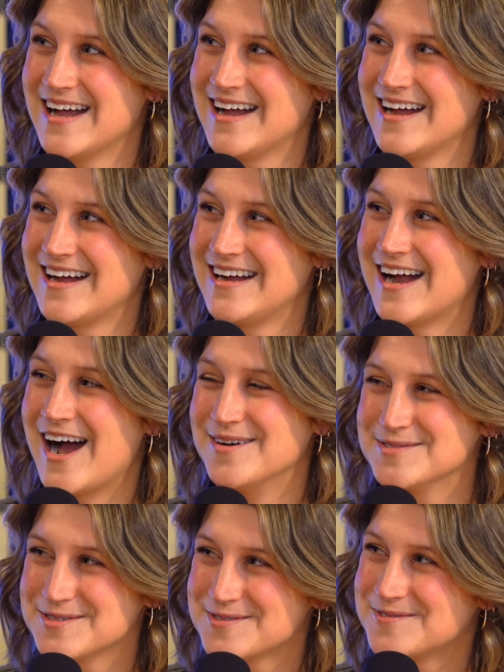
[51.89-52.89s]
how you doing?
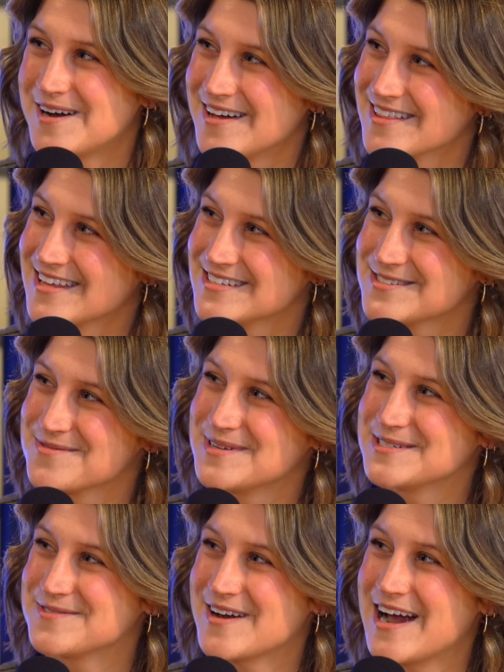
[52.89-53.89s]
I'm doing well. Thanks so
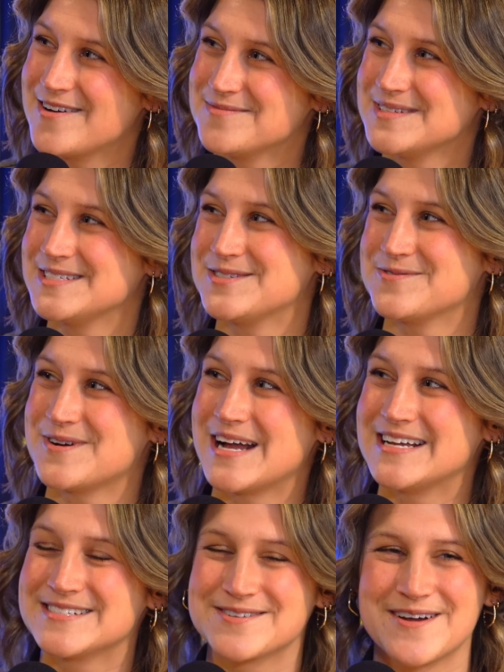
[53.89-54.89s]
much of for having course. me,
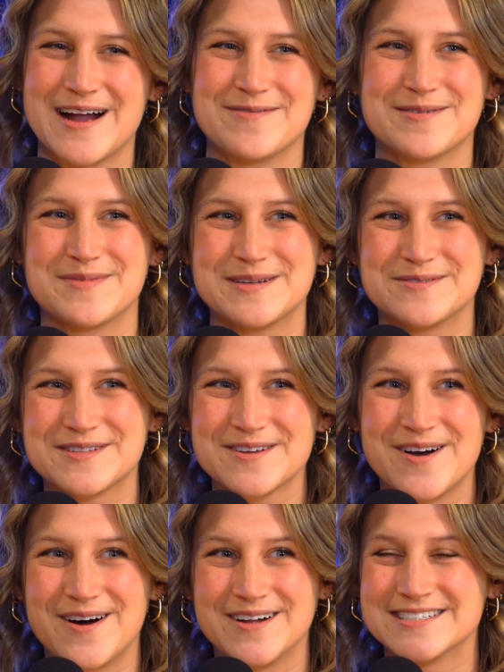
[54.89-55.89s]
Juiette. So yeah. happy to be with
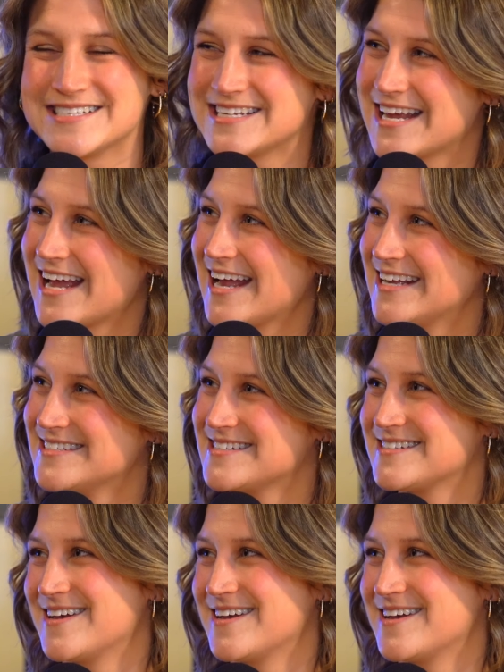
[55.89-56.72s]
y'all today. Yes.